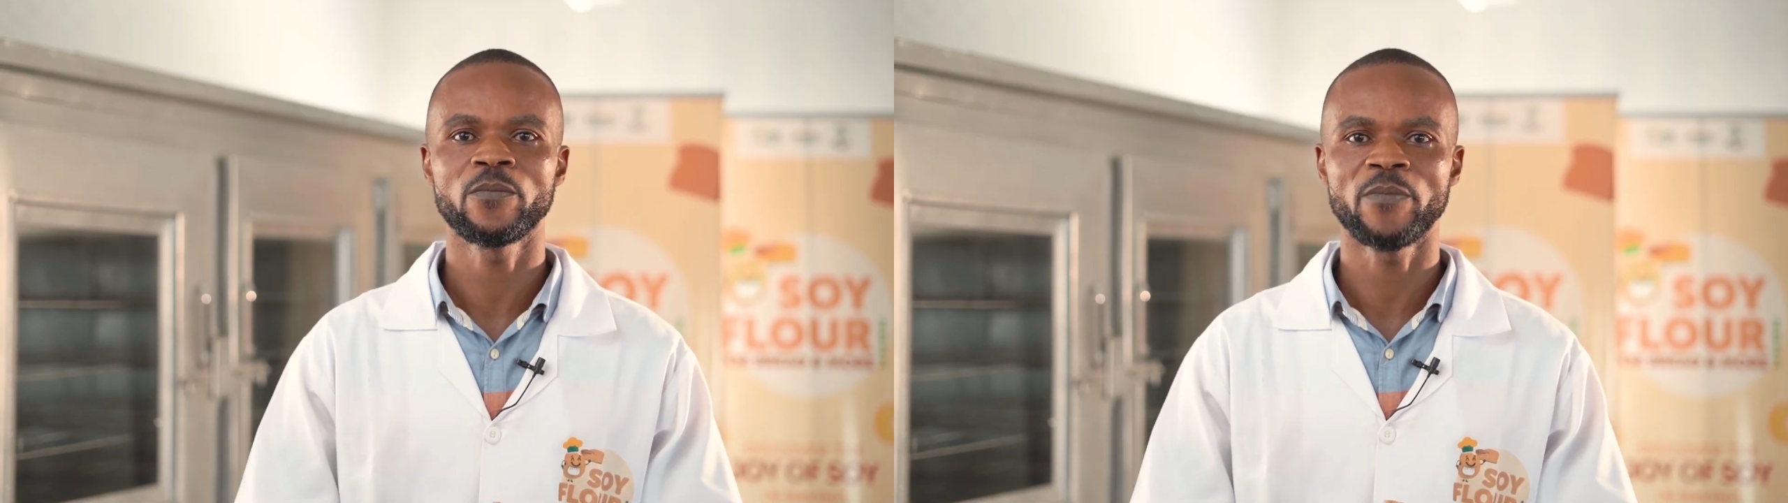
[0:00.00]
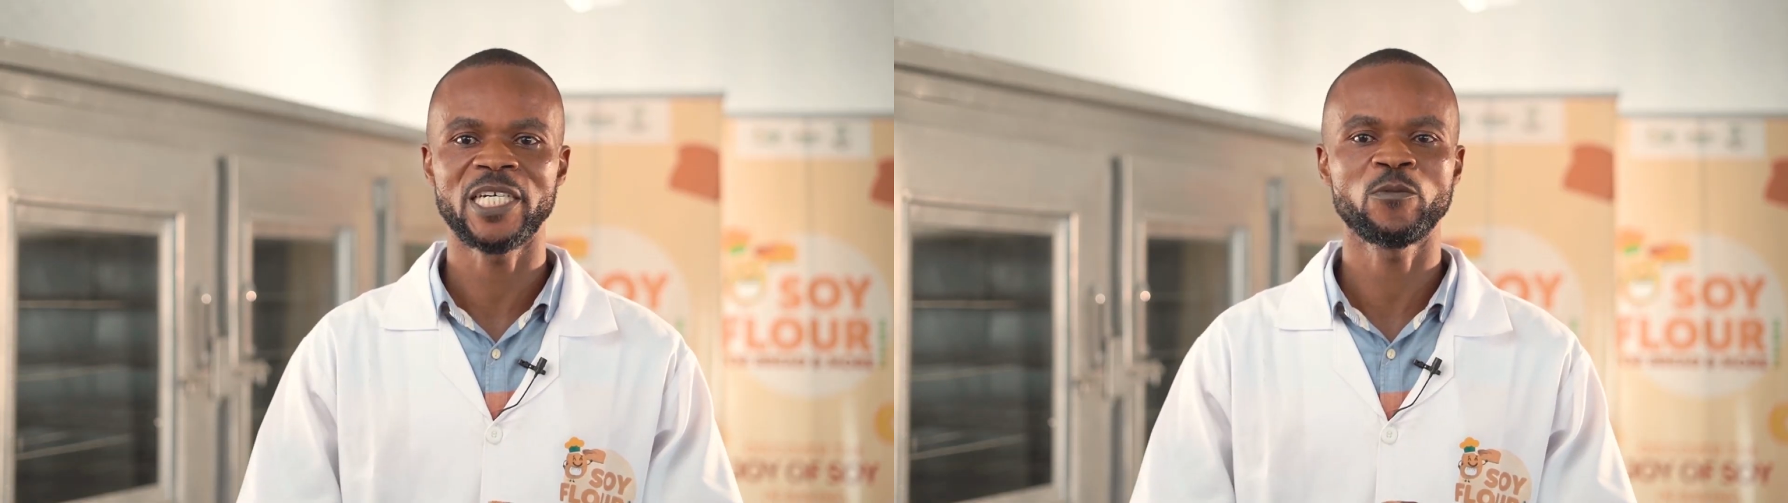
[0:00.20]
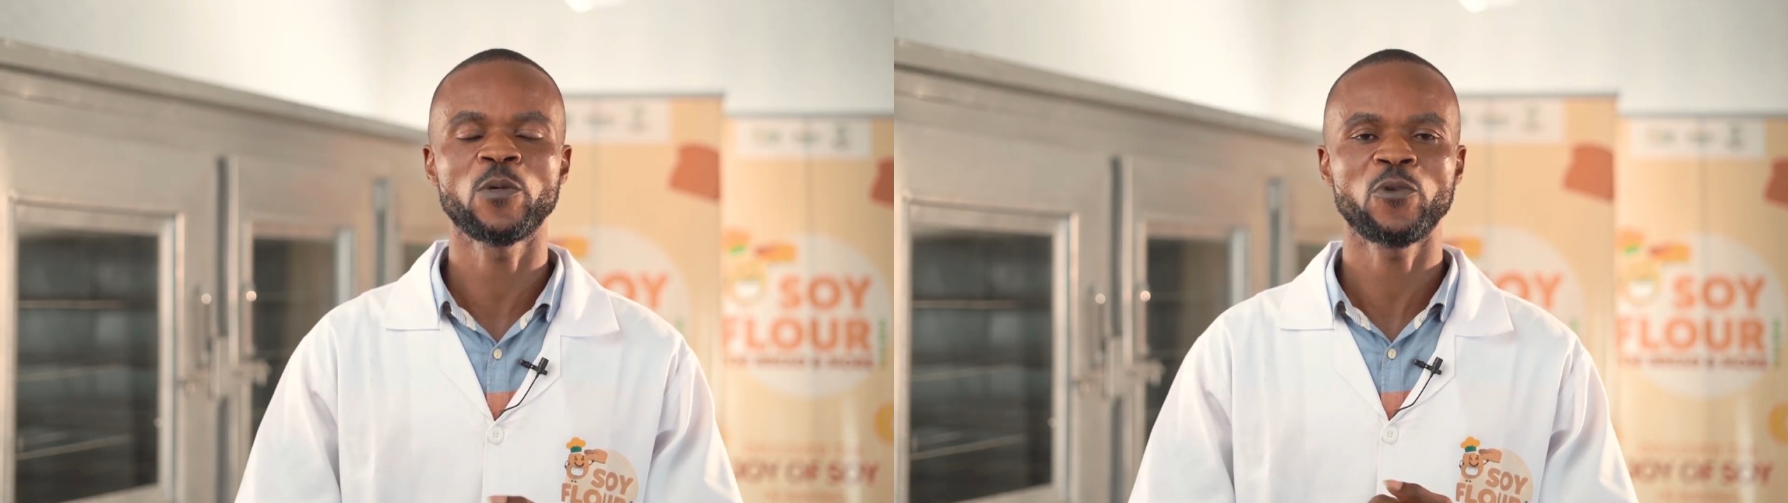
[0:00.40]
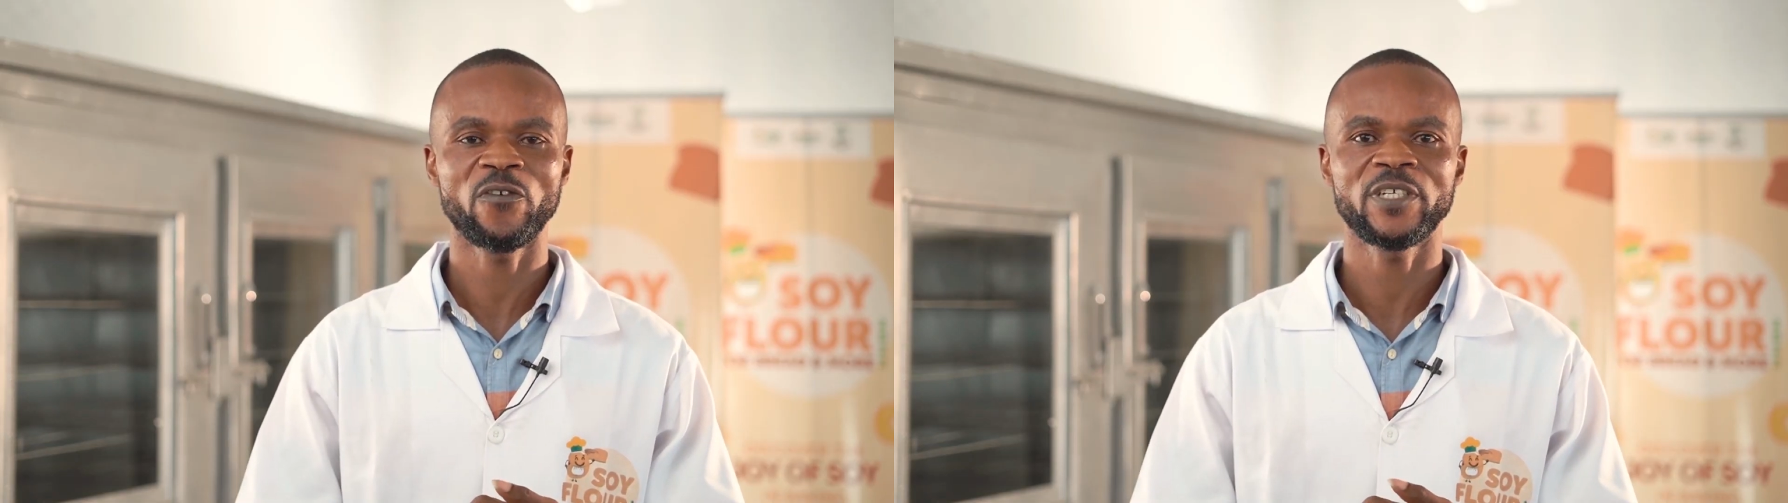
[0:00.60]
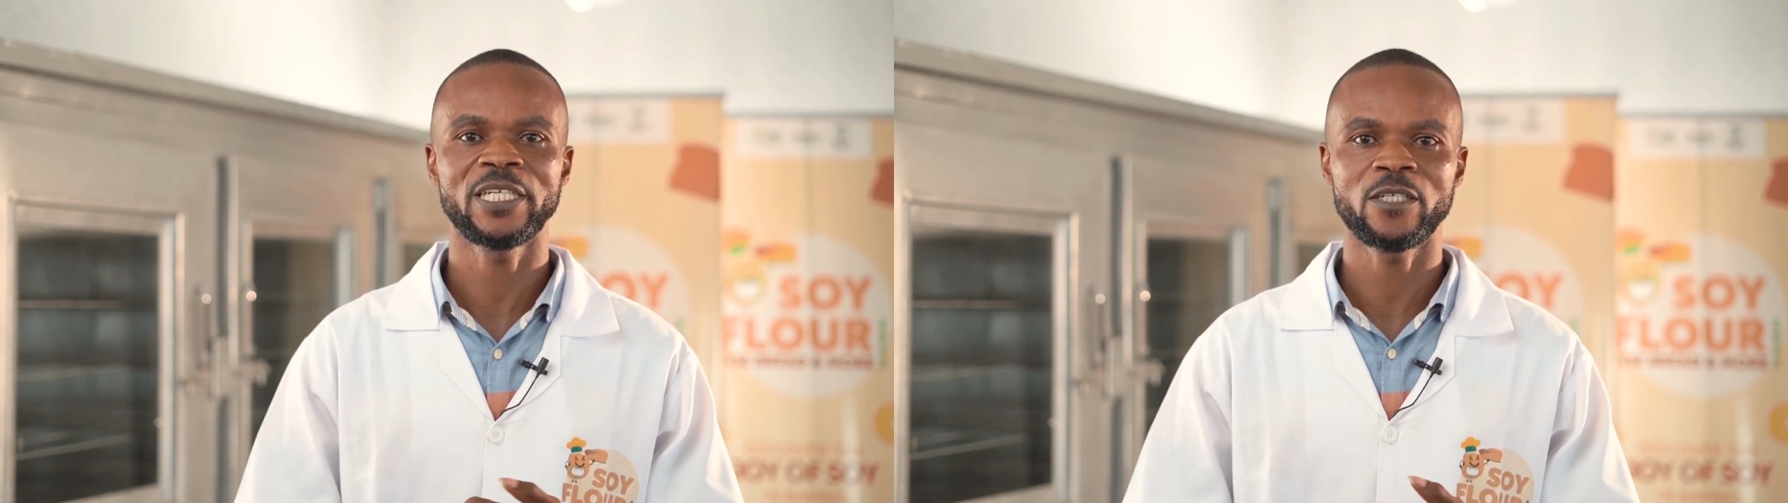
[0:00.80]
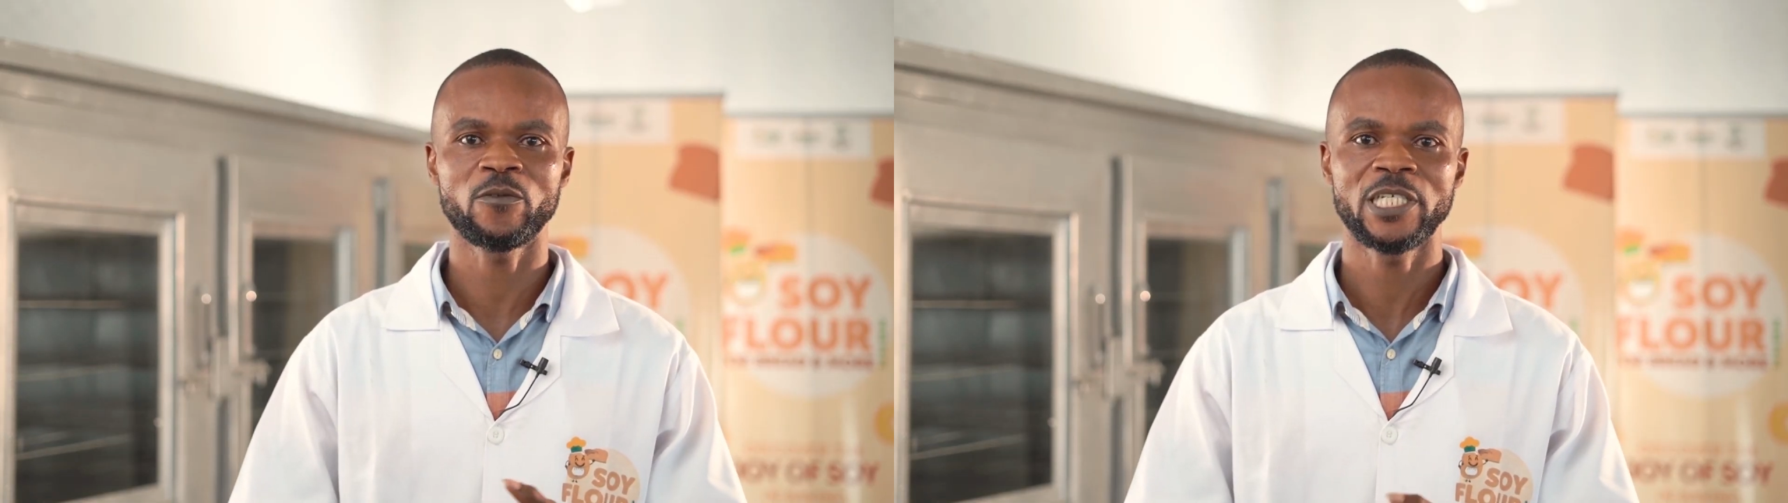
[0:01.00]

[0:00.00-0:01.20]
maximum profit that you